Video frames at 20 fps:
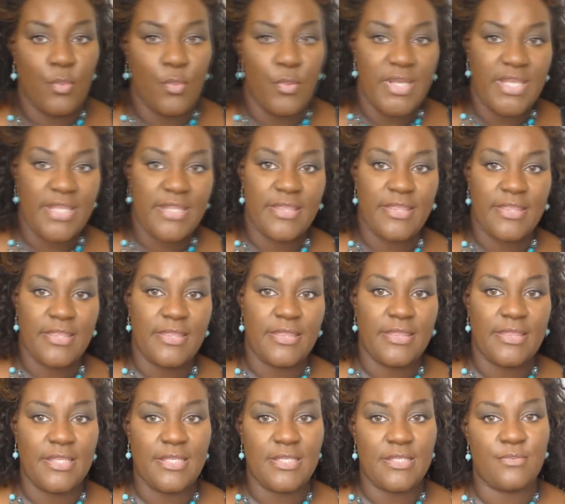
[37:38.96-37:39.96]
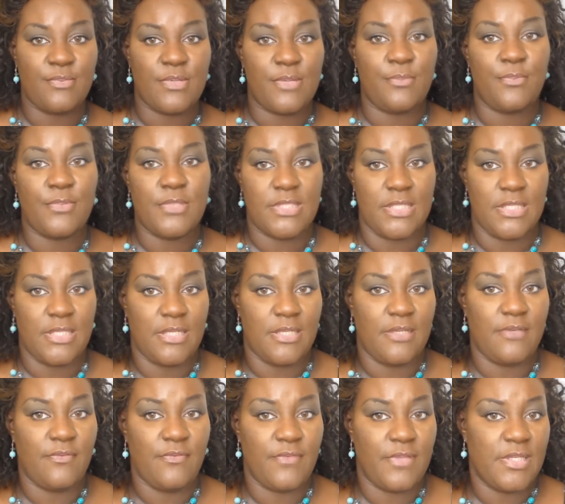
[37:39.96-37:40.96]
with this
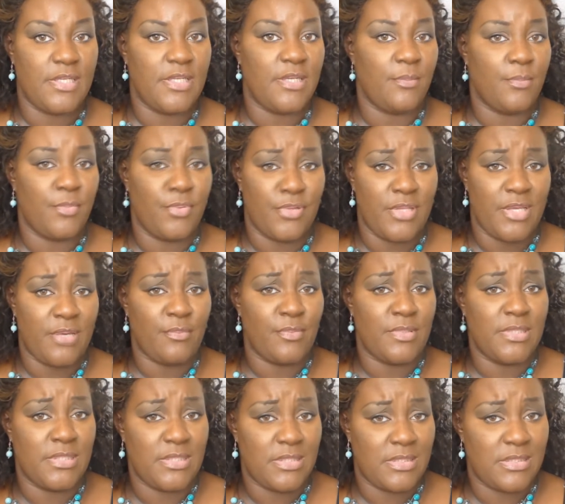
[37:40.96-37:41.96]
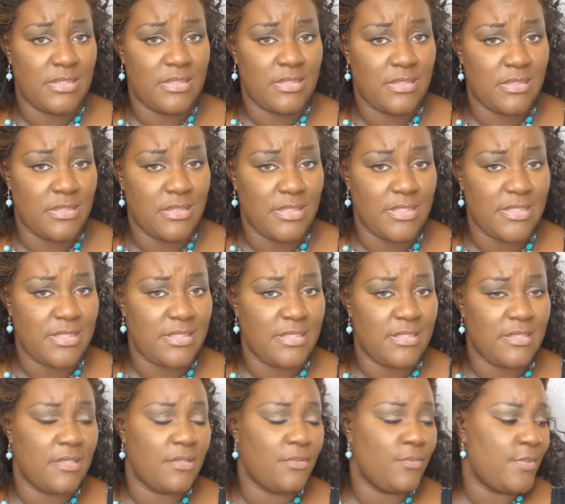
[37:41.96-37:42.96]
representative, the number that was
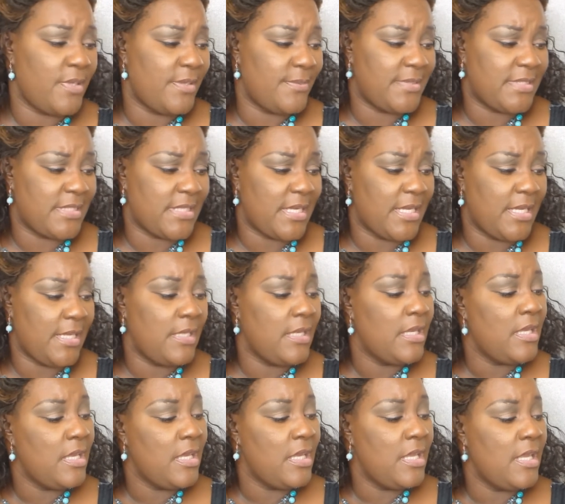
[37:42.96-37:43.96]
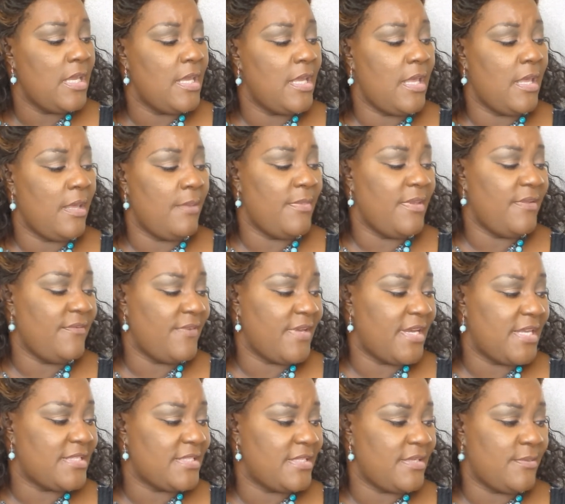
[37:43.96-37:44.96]
listed on the website,
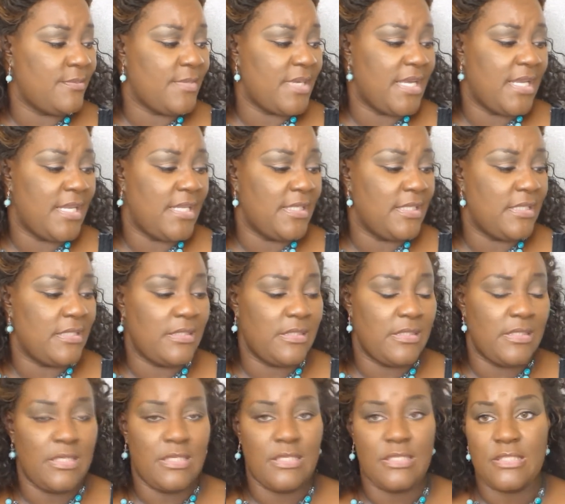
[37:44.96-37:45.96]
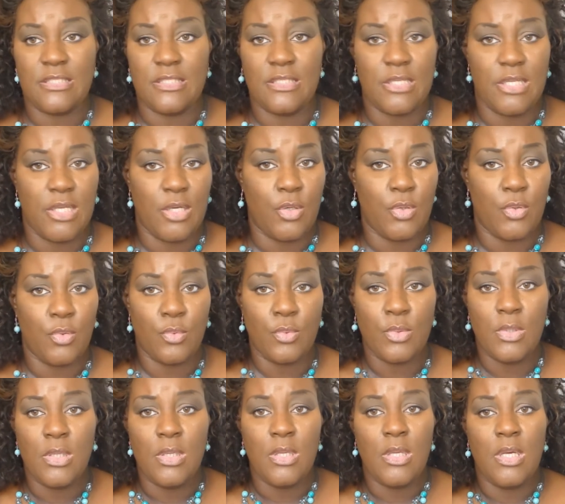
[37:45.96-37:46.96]
advising them I needed to
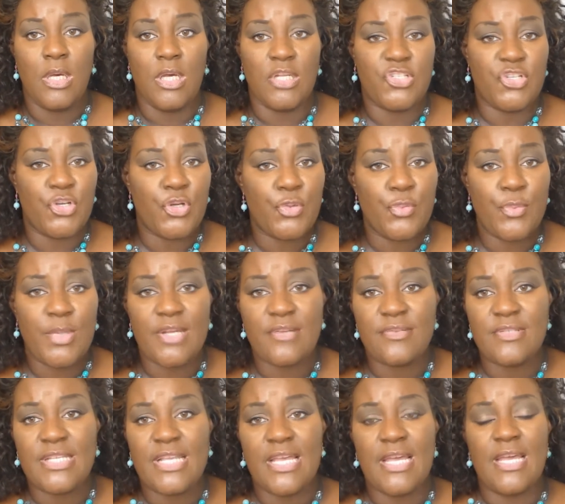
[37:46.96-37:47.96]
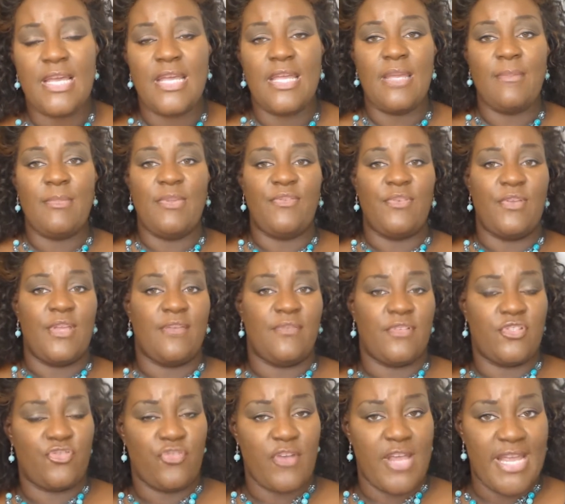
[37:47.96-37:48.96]
know a turnaround time, if you
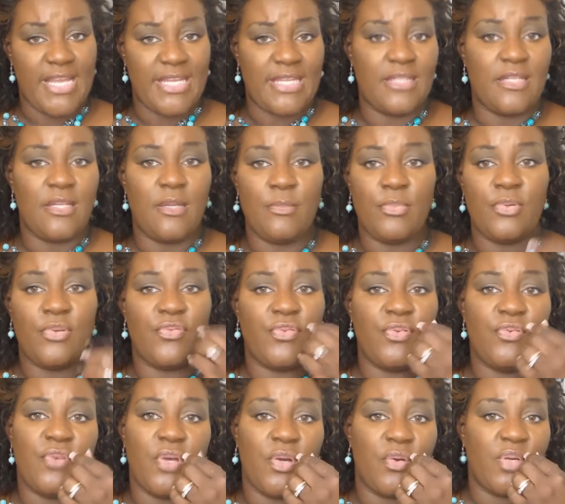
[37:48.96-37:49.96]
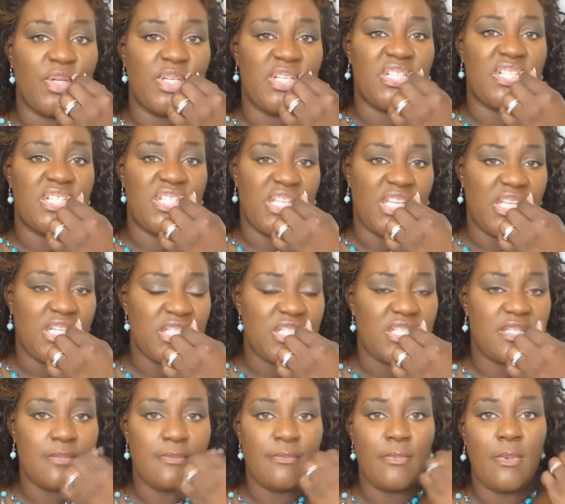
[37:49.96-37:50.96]
have a tracking number, if you've already
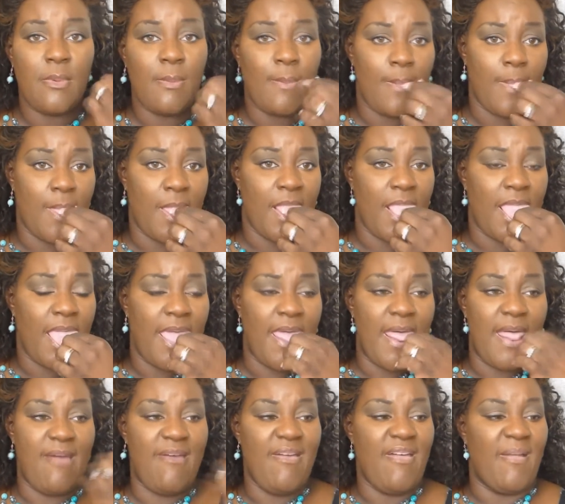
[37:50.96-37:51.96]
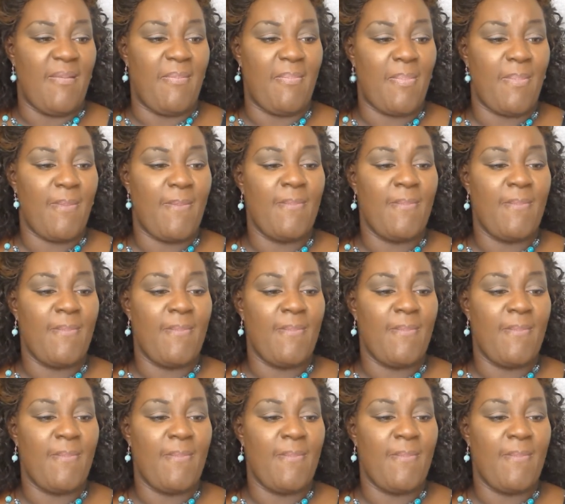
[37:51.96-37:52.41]
sent the